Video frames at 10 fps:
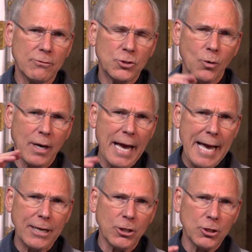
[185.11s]
to our
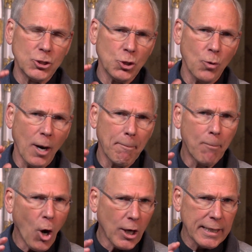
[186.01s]
anger, to our
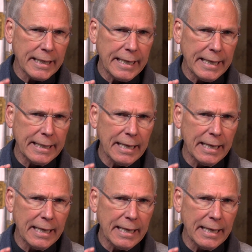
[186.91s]
bargaining,